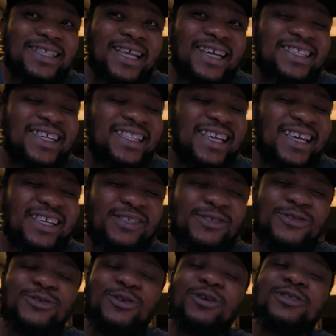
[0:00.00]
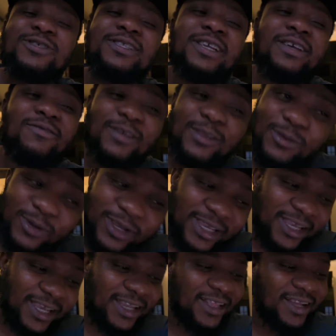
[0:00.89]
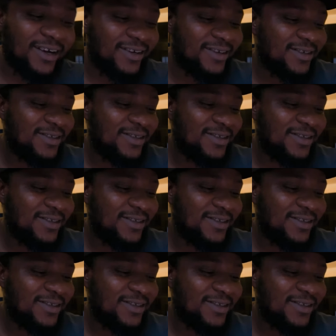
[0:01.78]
title, they insult Davido again.